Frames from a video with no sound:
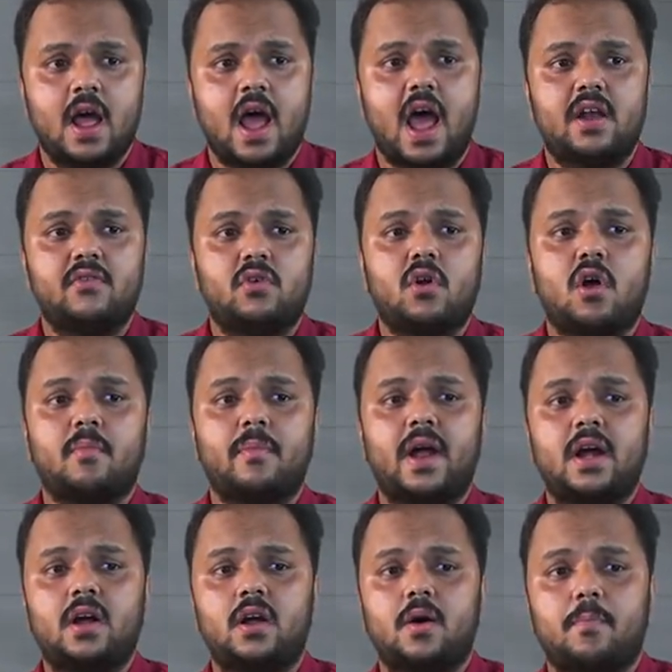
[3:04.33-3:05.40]

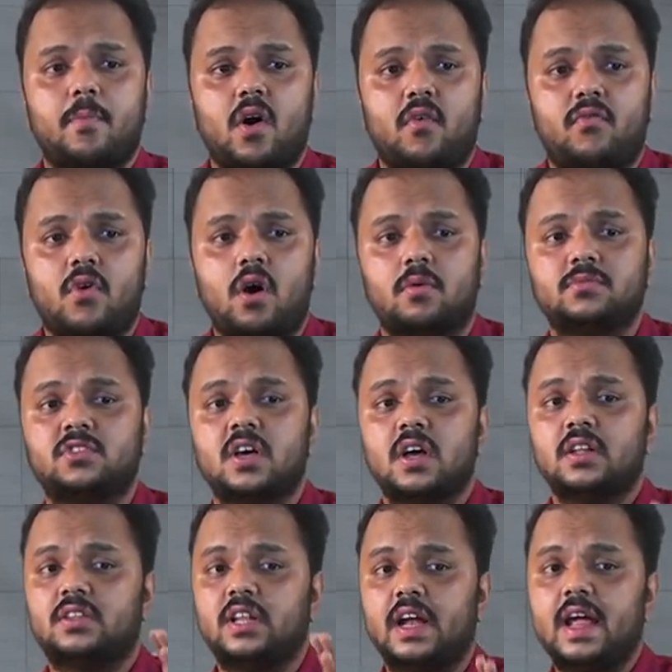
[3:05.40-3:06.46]
Environment performs
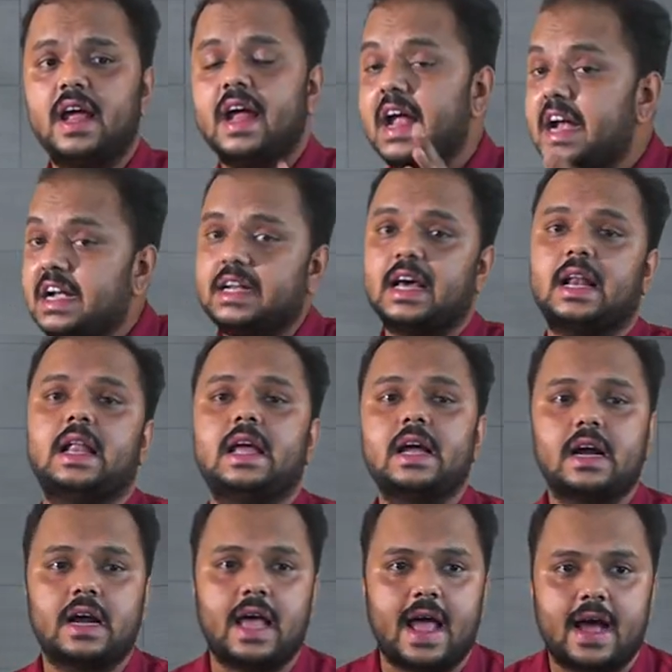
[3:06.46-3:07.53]
three
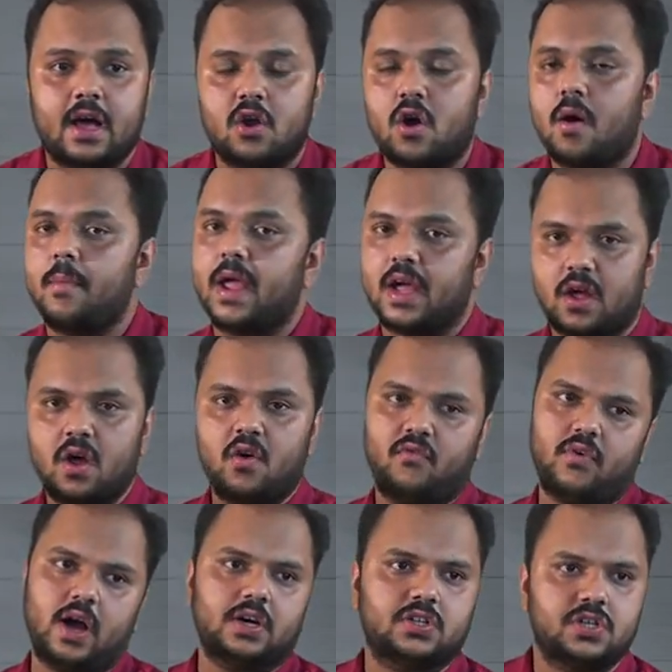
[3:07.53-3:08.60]
interlinked economic
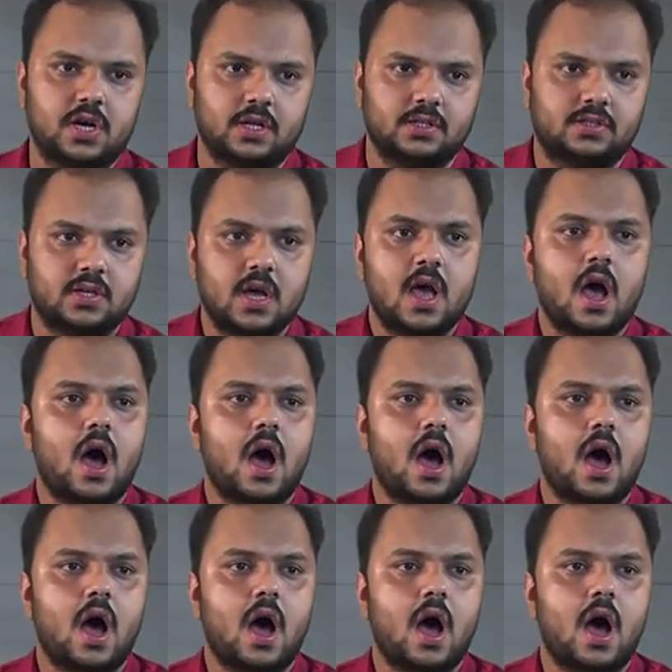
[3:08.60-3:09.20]
functions.